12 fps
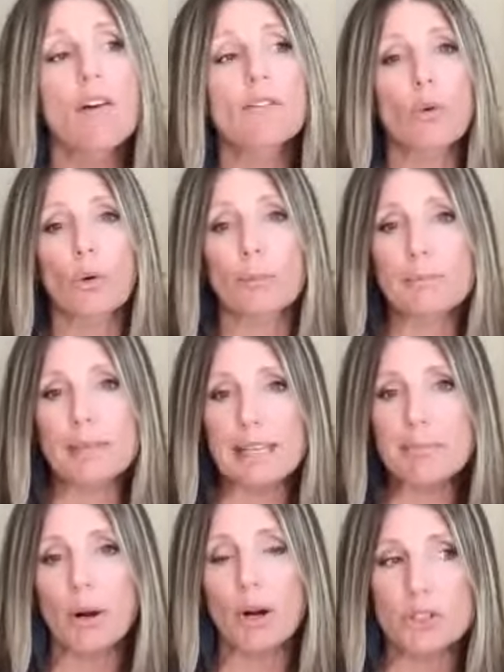For
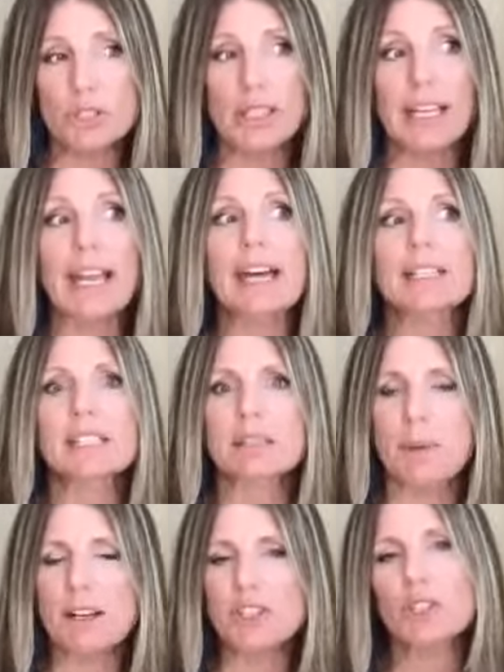me personally,
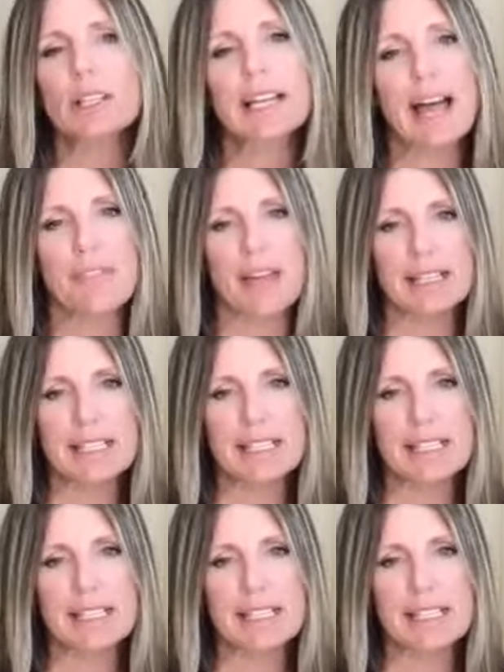especially at that